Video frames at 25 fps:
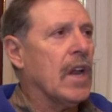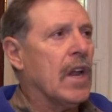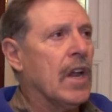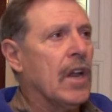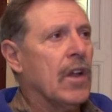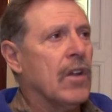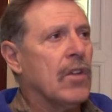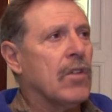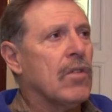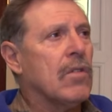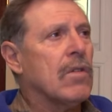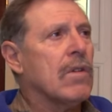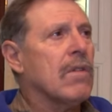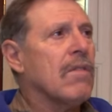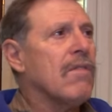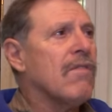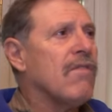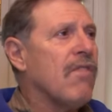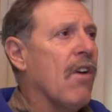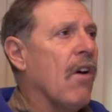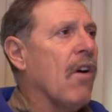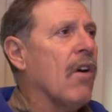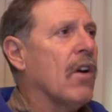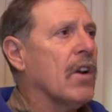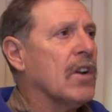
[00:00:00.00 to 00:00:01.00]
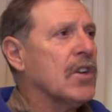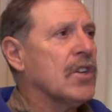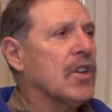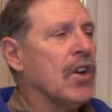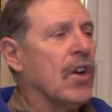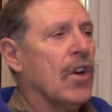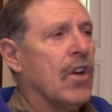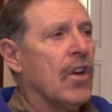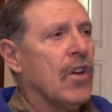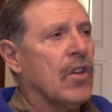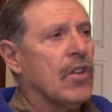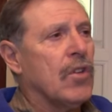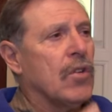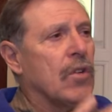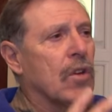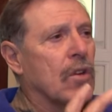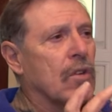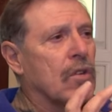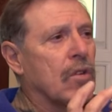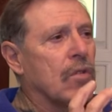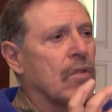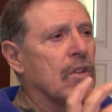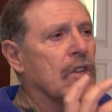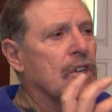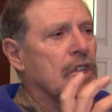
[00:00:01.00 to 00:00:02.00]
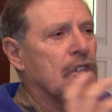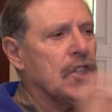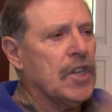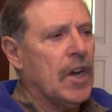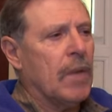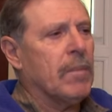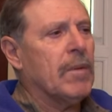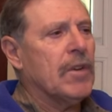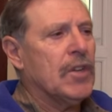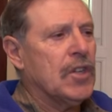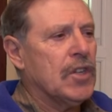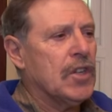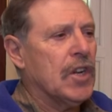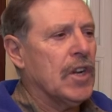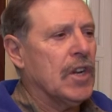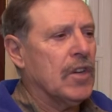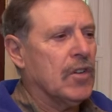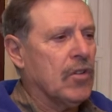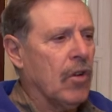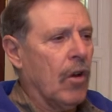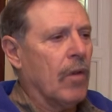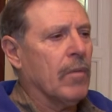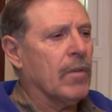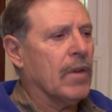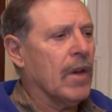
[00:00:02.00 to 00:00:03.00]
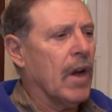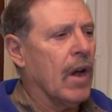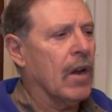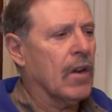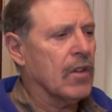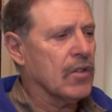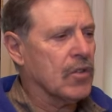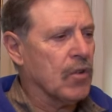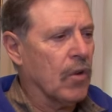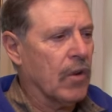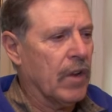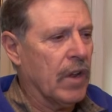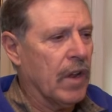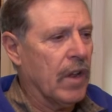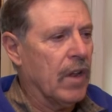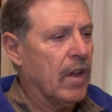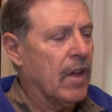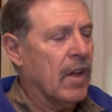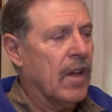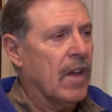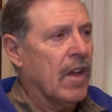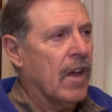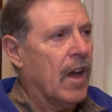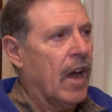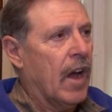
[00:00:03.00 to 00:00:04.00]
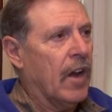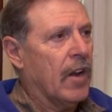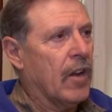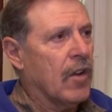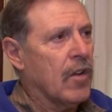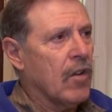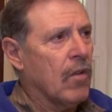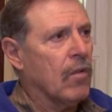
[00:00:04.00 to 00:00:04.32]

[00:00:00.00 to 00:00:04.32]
it, you can varnish it, you can do this shabby chic type colours on it, and a